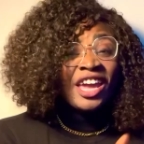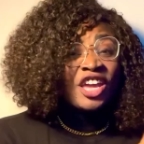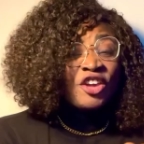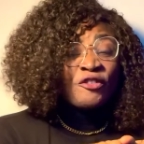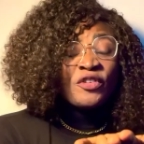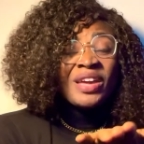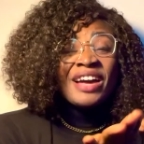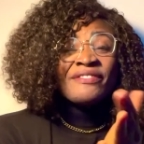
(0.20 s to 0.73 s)

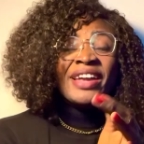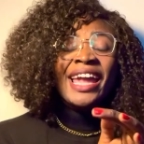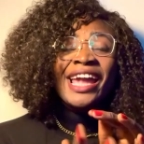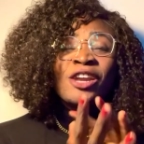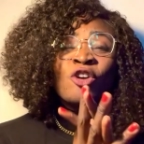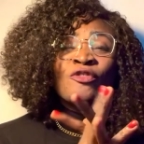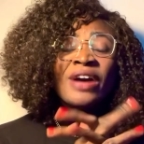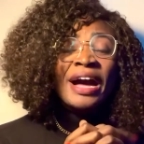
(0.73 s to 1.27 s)
If you have
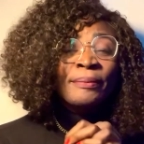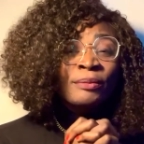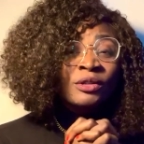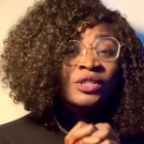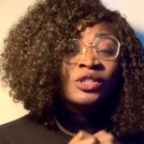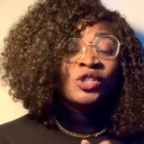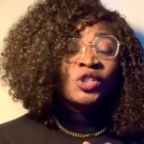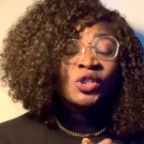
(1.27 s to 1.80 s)
heard of
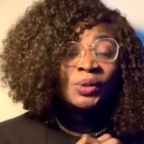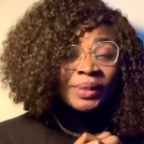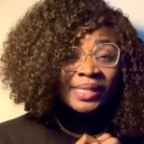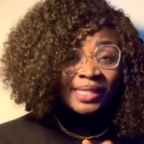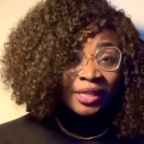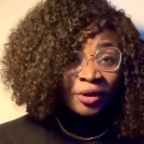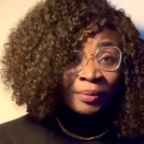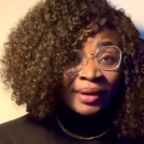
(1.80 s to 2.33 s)
Apostle Joshua
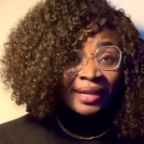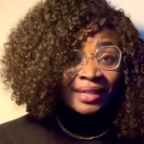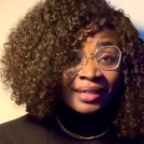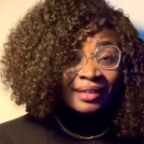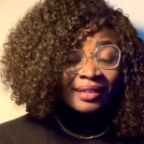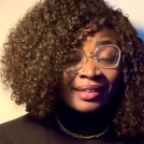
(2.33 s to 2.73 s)
Selman,